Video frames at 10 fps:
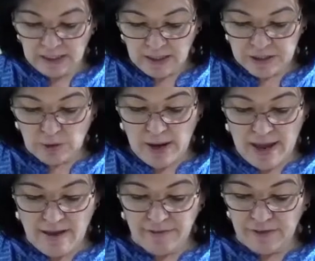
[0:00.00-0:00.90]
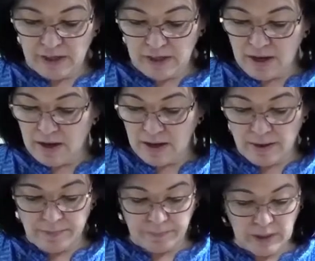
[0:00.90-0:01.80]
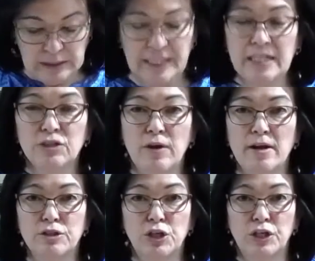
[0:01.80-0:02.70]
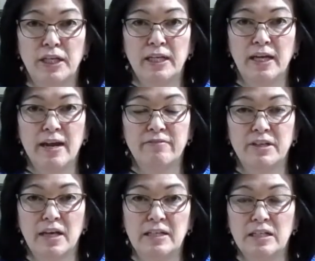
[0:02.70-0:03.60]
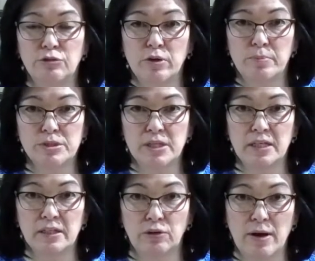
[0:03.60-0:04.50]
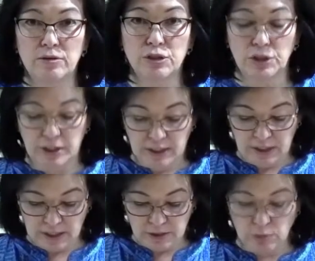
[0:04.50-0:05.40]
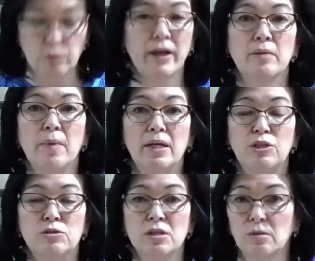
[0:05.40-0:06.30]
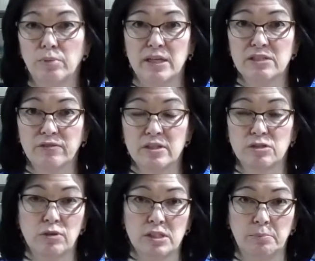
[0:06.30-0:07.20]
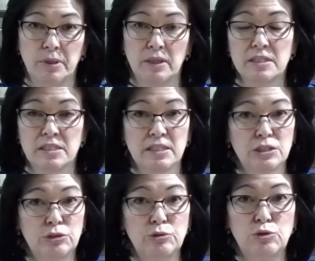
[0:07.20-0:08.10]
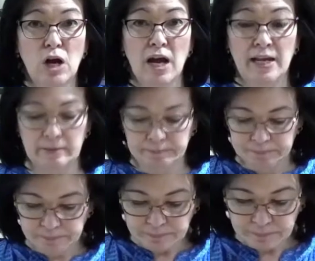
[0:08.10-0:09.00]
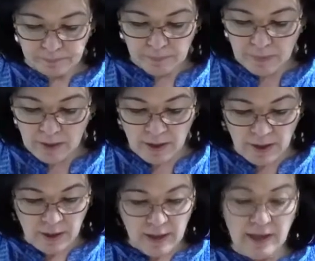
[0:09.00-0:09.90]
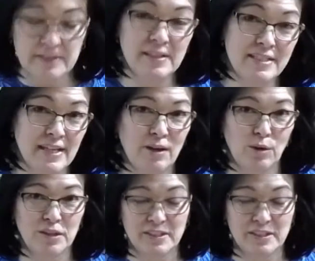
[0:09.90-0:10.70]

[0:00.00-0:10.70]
So I have lean ground turkey. I have the 93% ground turkey. I don't recommend using the breast for this recipe because it gets too dry, as I say all the